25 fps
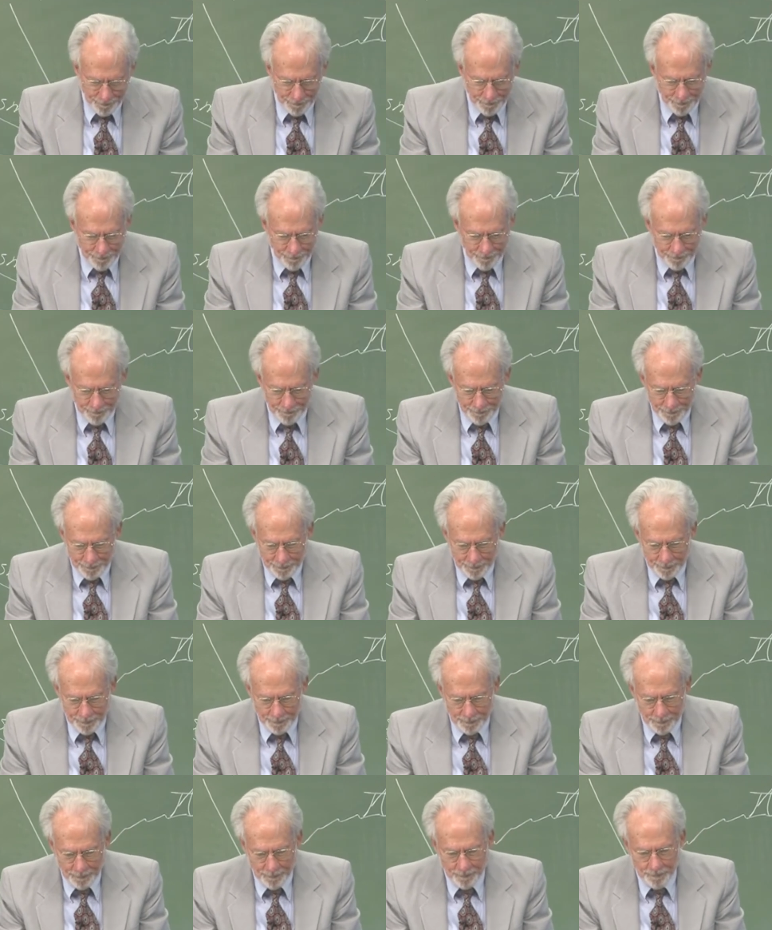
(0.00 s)

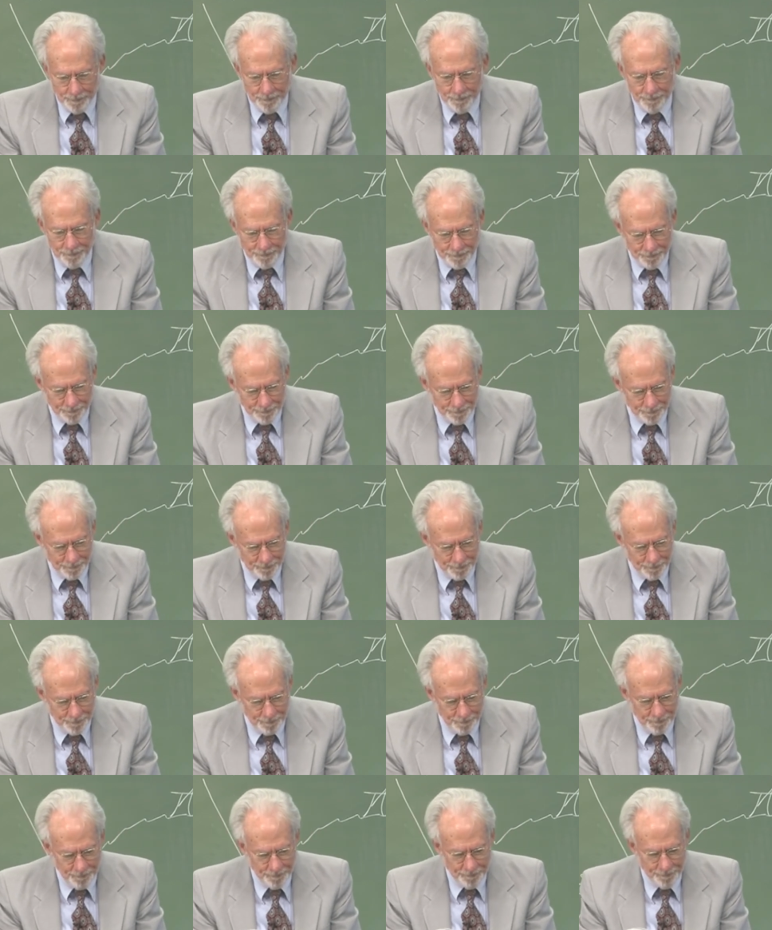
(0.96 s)

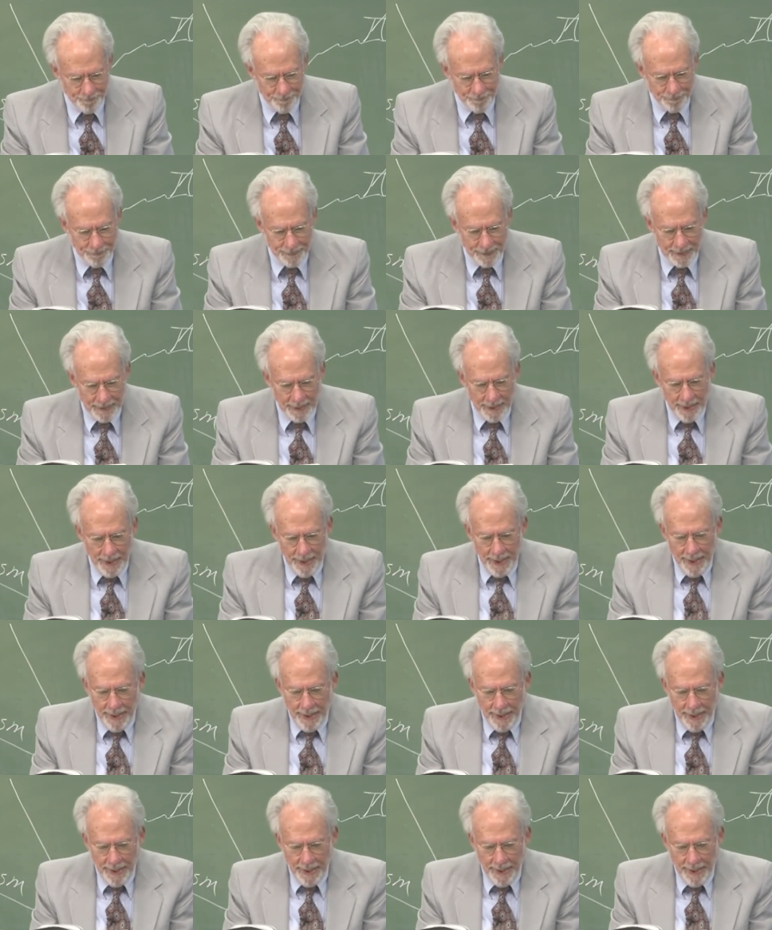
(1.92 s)
(no one is talking)